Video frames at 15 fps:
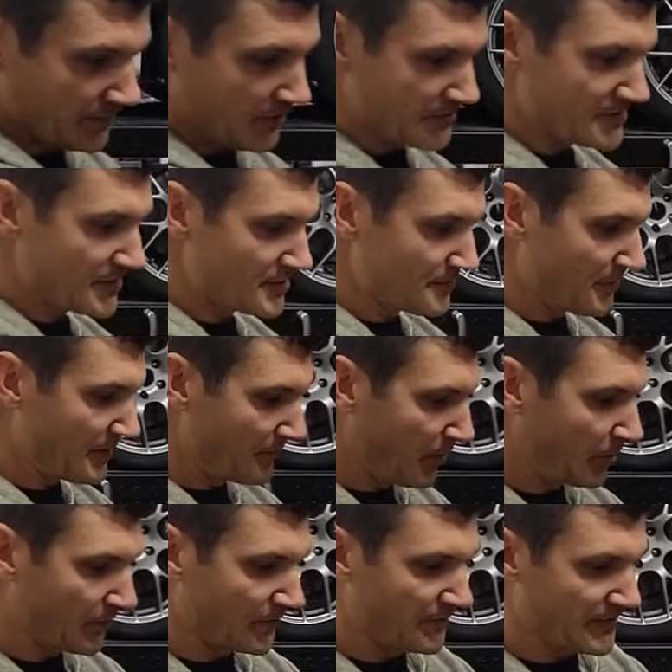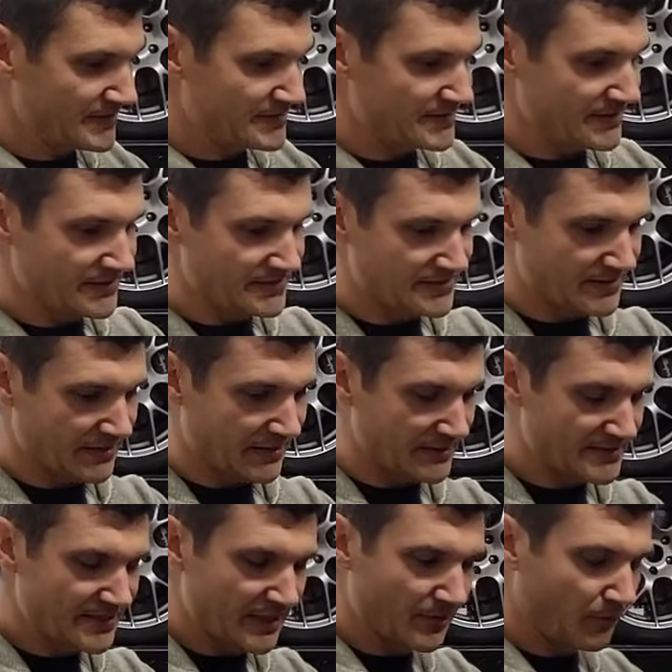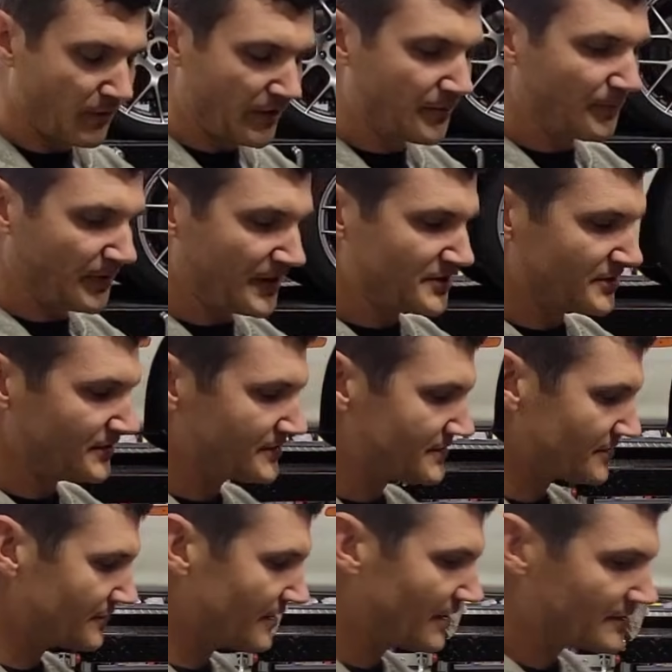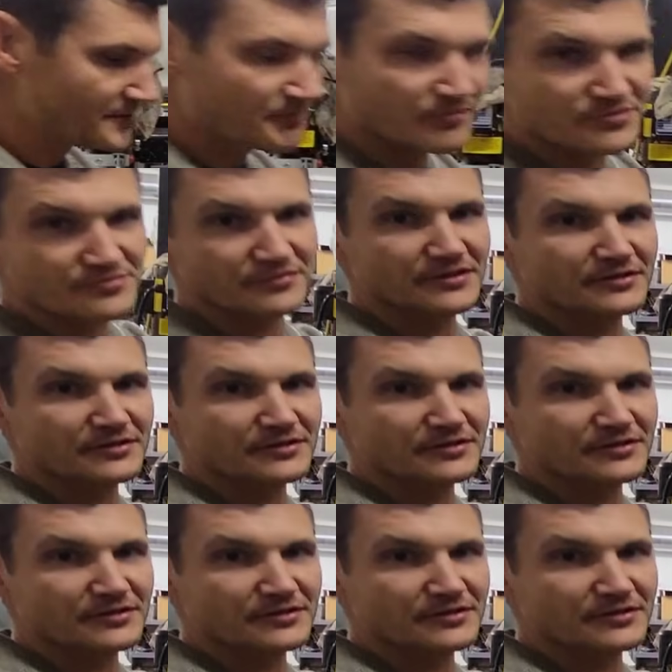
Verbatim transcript: on such a big motor that's it's uh, ten to one compression. So yeah, it spools really